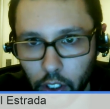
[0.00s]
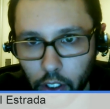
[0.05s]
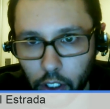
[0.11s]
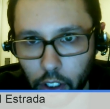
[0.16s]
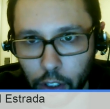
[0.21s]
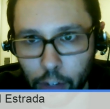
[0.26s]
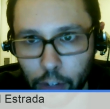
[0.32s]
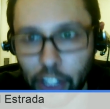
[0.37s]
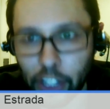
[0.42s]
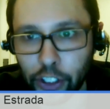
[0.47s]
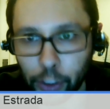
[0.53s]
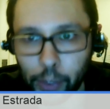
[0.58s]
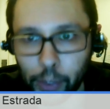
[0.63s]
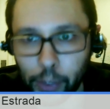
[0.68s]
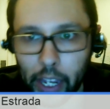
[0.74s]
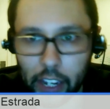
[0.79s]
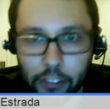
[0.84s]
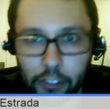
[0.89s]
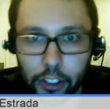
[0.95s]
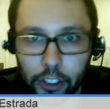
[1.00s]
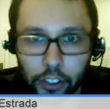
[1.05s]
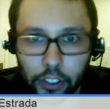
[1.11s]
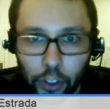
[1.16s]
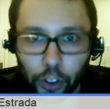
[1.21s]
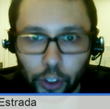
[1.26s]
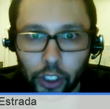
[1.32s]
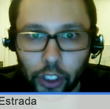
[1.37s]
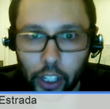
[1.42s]
conventional behavior,
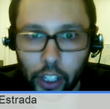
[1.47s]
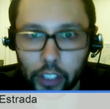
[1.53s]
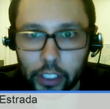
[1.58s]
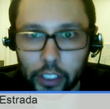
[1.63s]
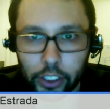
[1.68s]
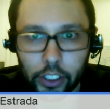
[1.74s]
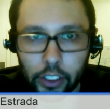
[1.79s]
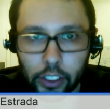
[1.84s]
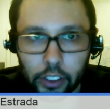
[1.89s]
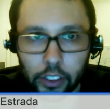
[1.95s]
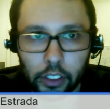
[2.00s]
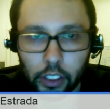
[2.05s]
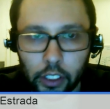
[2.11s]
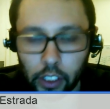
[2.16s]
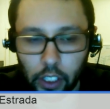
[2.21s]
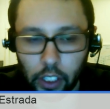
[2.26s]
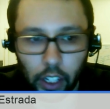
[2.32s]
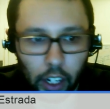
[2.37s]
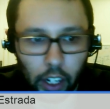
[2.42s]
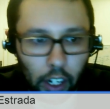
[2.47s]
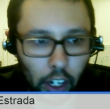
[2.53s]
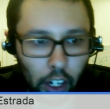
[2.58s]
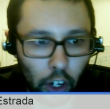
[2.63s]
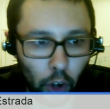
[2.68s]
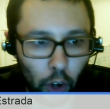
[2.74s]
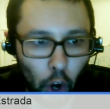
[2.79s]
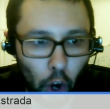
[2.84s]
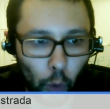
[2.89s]
social cognition,
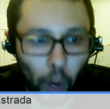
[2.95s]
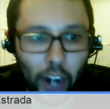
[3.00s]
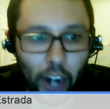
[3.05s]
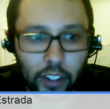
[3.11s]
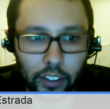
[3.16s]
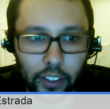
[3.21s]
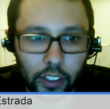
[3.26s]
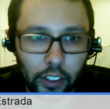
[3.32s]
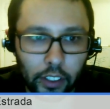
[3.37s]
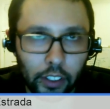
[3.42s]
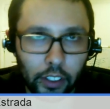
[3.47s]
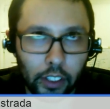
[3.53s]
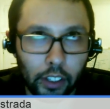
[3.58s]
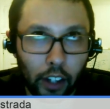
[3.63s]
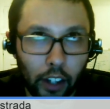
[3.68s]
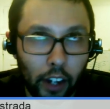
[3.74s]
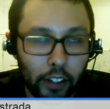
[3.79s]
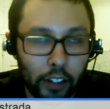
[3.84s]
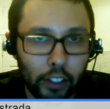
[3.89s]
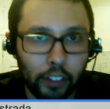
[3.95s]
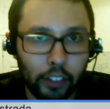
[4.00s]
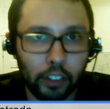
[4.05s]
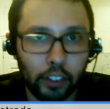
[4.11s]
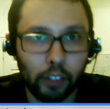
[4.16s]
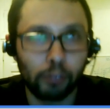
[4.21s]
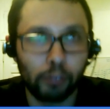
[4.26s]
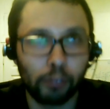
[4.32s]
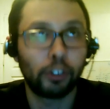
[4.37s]
arising in the context
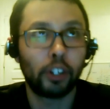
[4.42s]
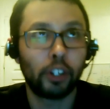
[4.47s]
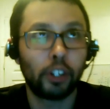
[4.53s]
of